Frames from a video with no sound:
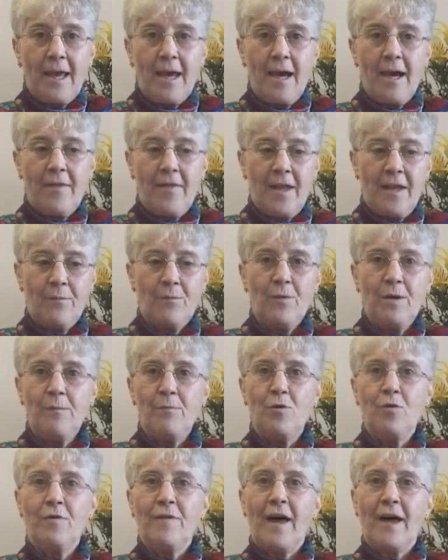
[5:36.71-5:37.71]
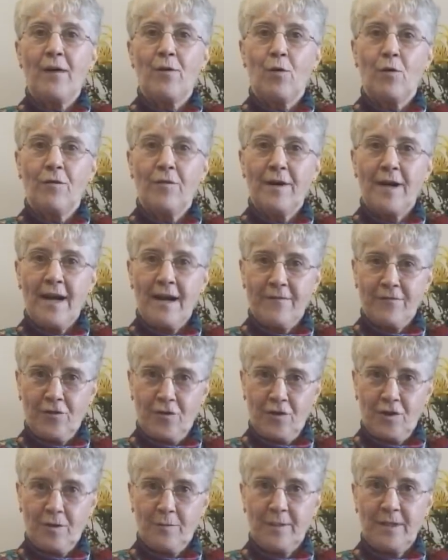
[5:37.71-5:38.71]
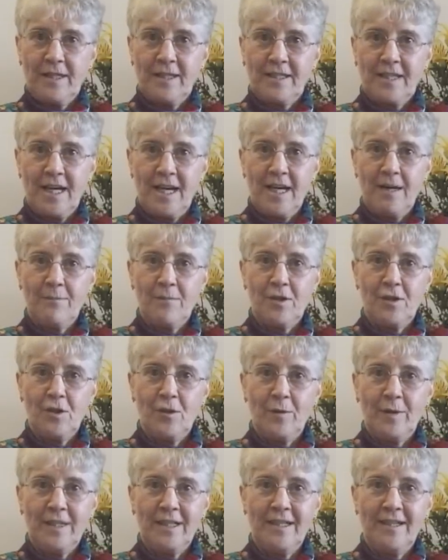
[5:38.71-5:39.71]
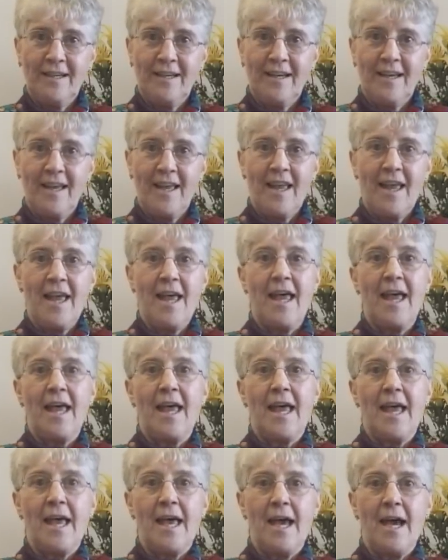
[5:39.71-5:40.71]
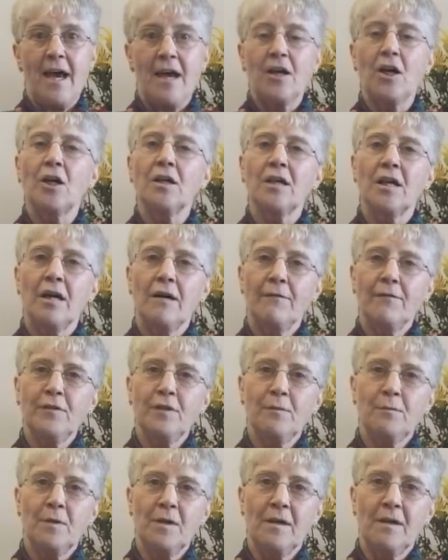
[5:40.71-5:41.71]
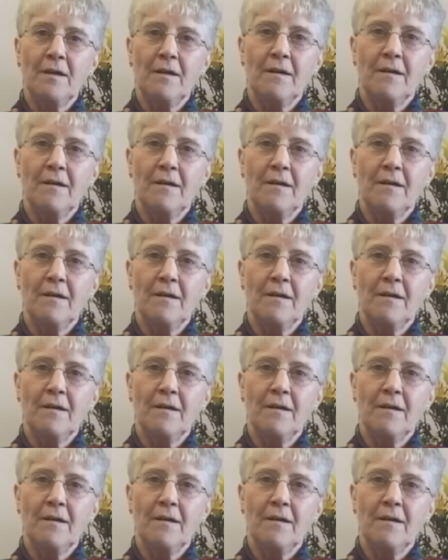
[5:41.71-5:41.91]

And then we move that over after there's been the time to do it. And uncomfortable.